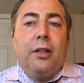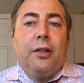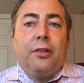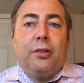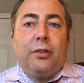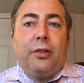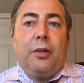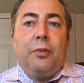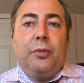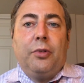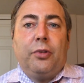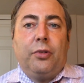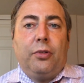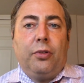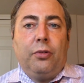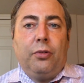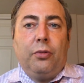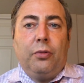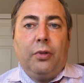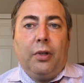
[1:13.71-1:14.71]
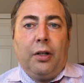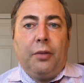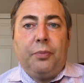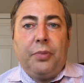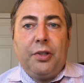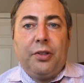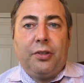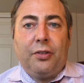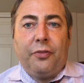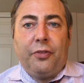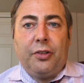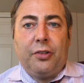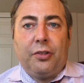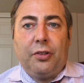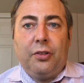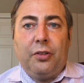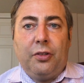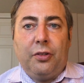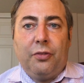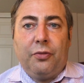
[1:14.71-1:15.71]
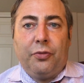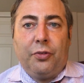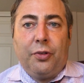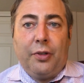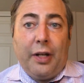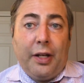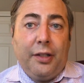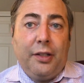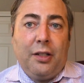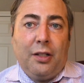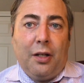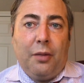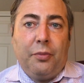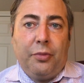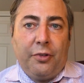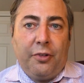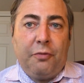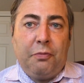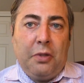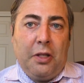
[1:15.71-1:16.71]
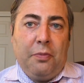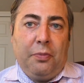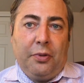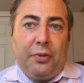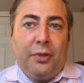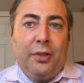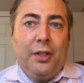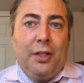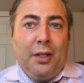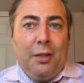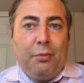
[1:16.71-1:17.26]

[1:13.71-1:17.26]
seems to uh, be sufficient for any number of people,